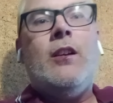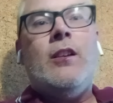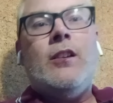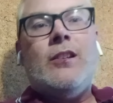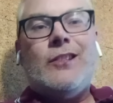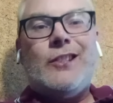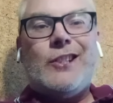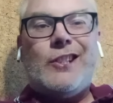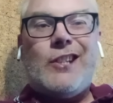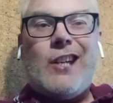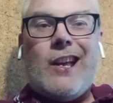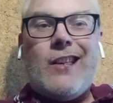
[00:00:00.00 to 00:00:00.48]

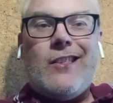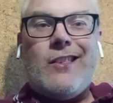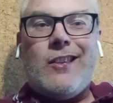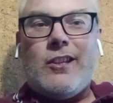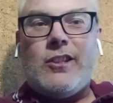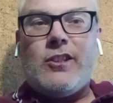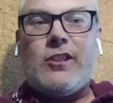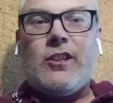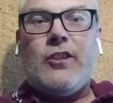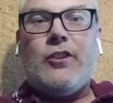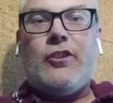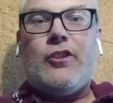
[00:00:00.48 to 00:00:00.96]
share these
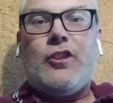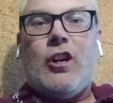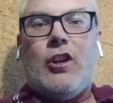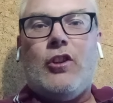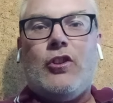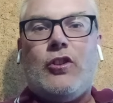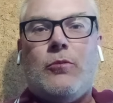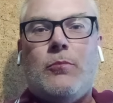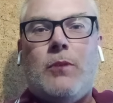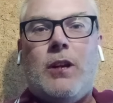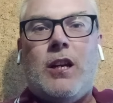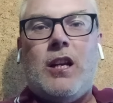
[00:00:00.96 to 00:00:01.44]
to your
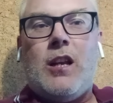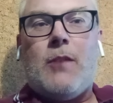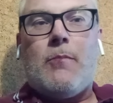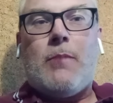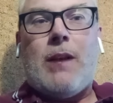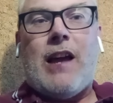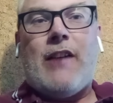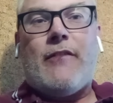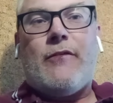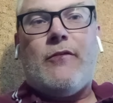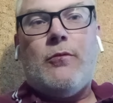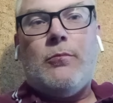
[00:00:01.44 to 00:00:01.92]
social media
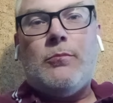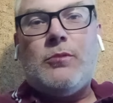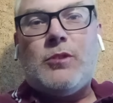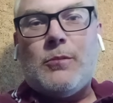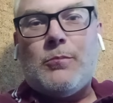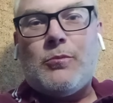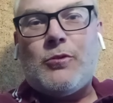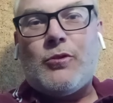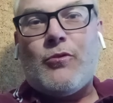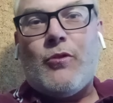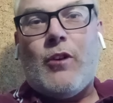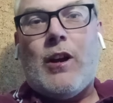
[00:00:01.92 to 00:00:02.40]
platforms,
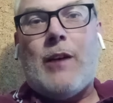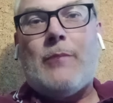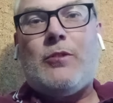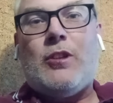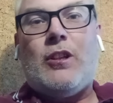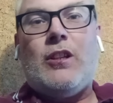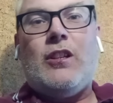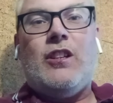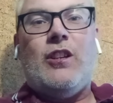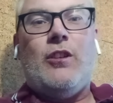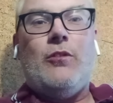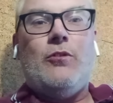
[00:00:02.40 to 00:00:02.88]
subscribe to
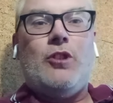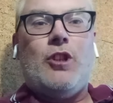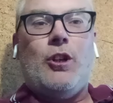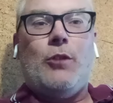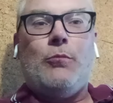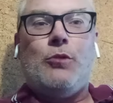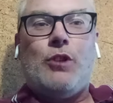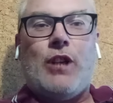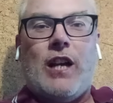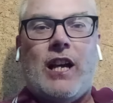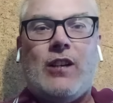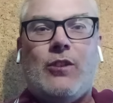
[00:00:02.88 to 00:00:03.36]
the YouTube
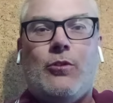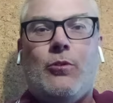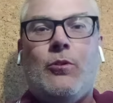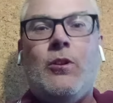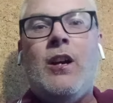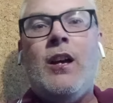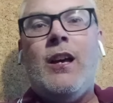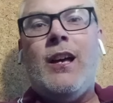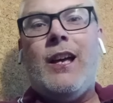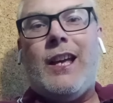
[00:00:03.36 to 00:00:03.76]
channel,